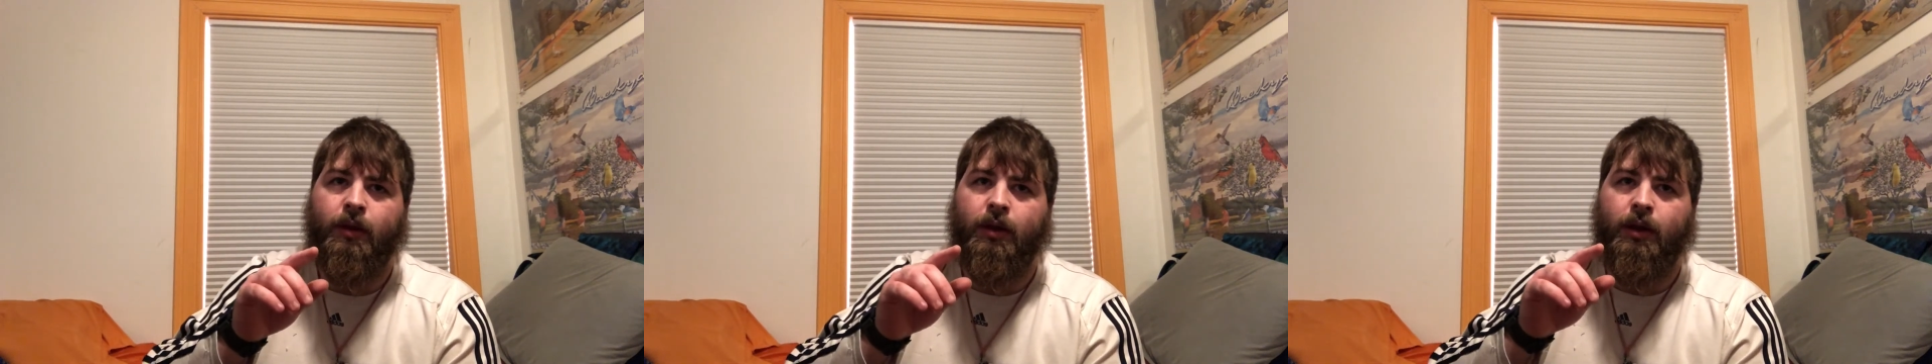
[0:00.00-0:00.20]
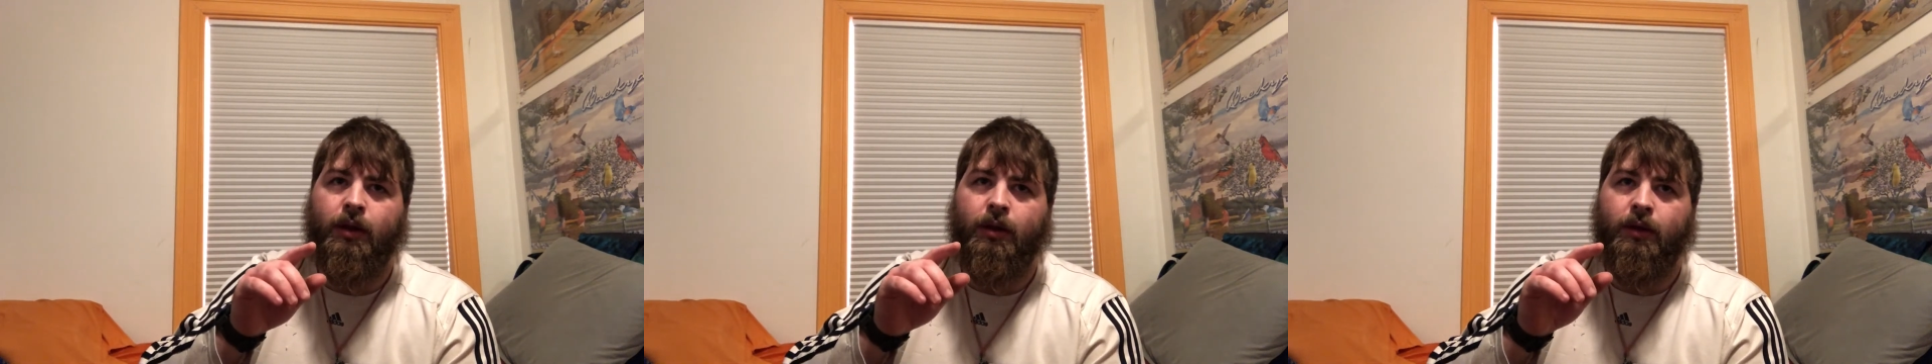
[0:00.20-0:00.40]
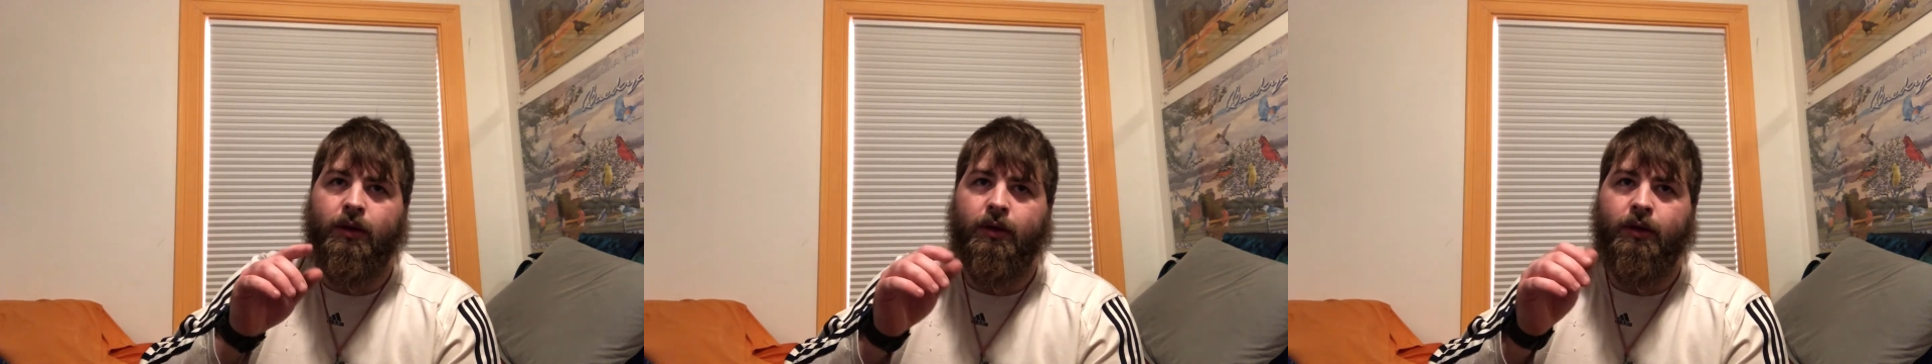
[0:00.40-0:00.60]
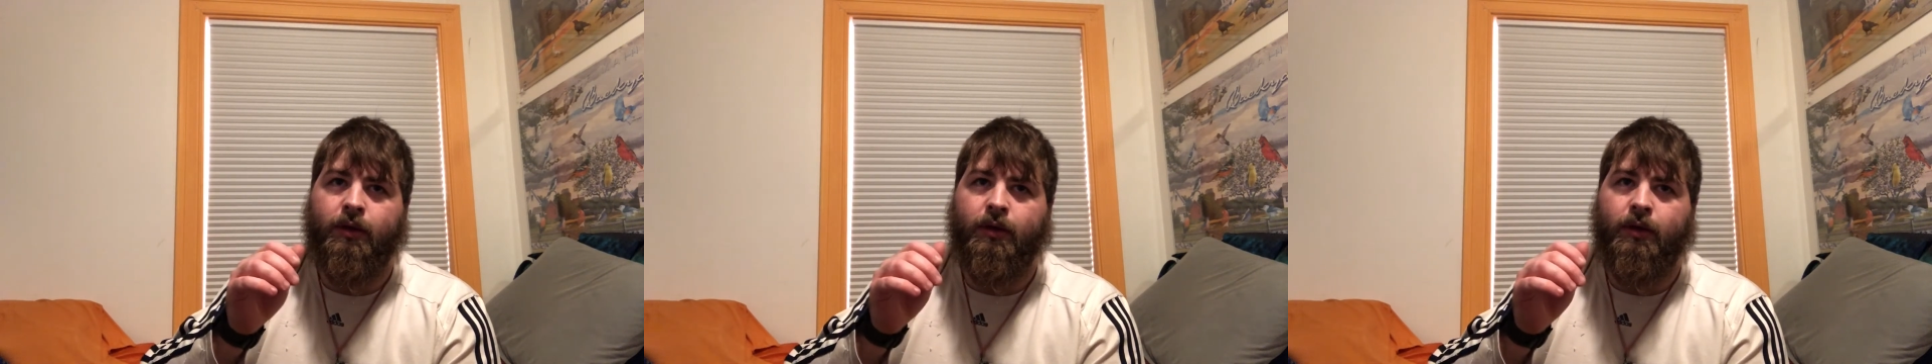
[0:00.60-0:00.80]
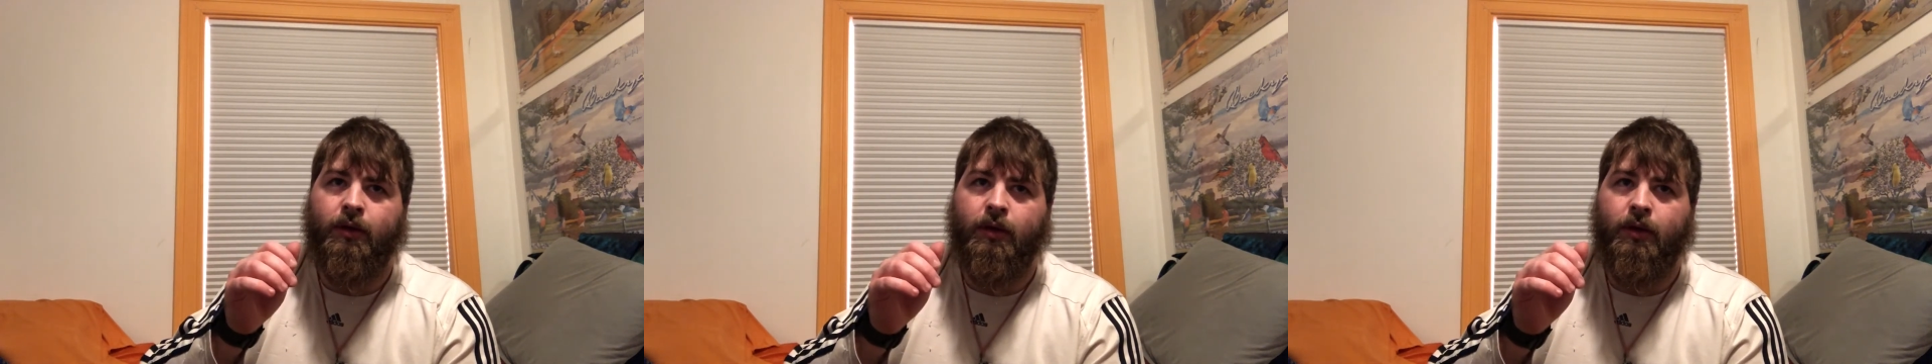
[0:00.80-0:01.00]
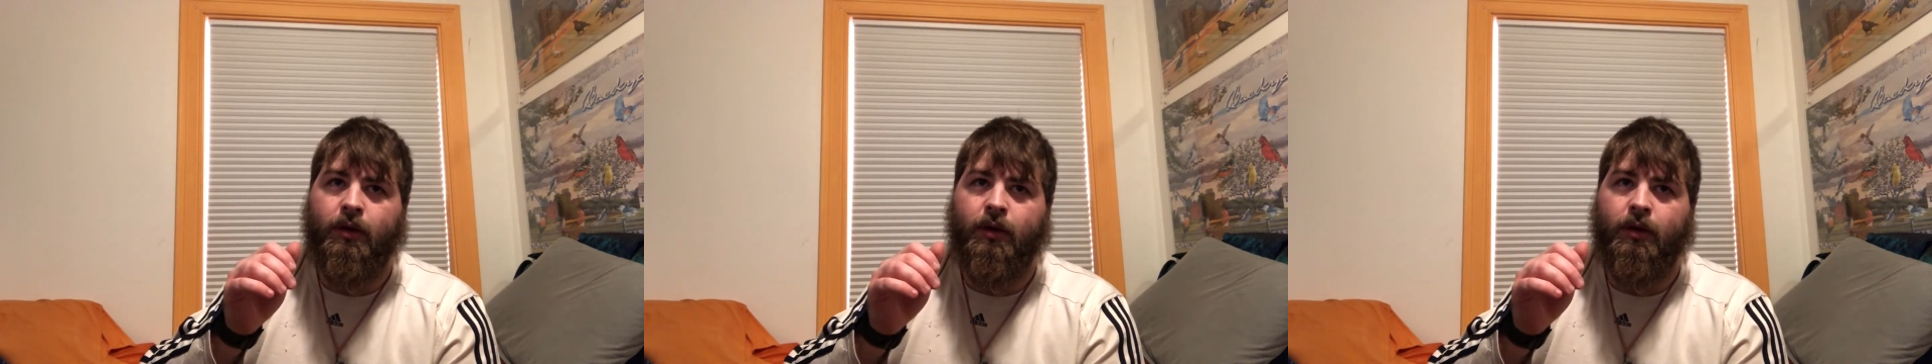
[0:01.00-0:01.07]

it's